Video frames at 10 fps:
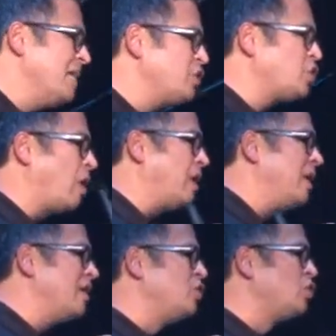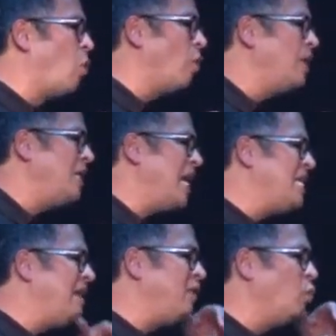started exhorting and
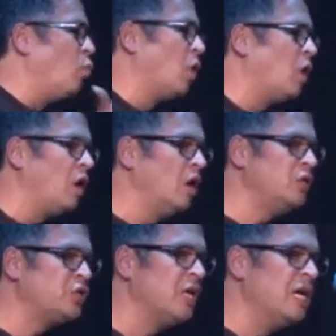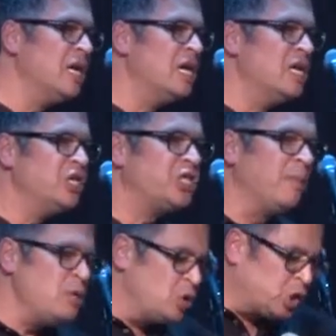giving words, some
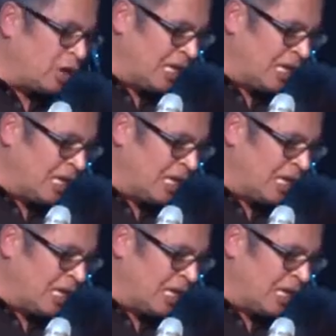of you started